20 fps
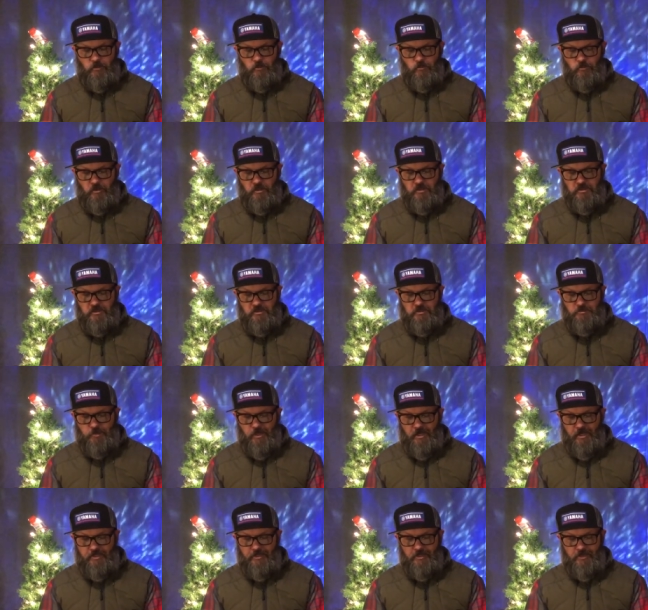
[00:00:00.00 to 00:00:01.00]
was
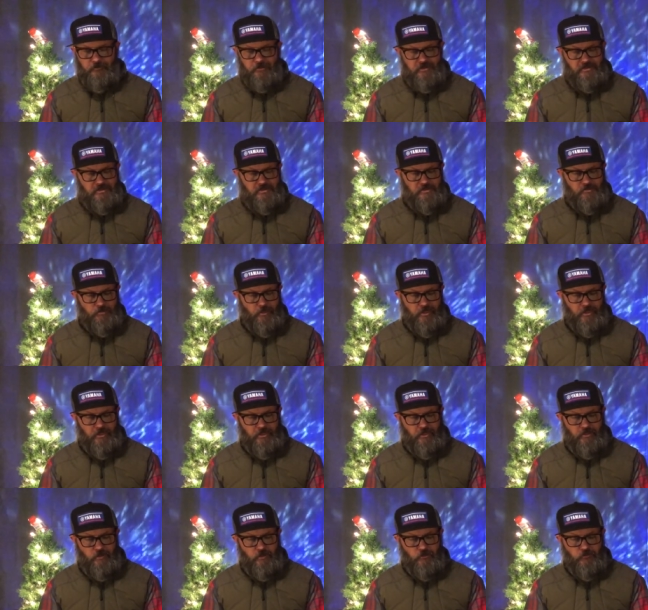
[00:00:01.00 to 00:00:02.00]
behind a recent spike
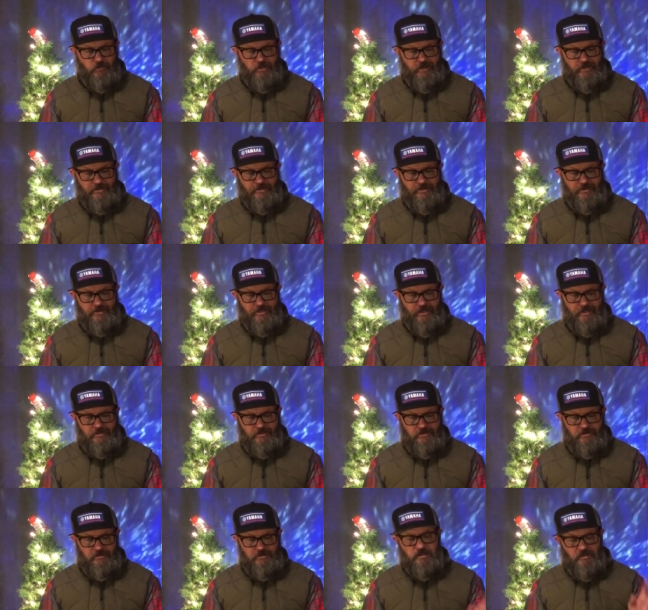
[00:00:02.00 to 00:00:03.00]
in COVID-19
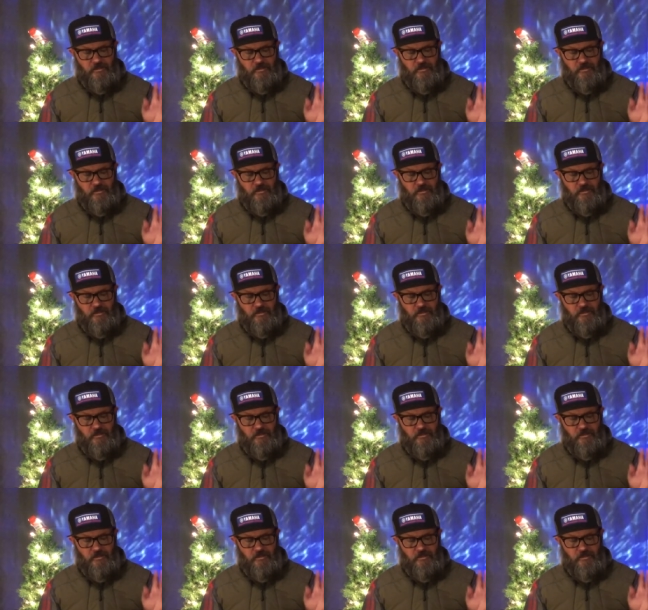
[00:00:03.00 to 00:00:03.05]
cases.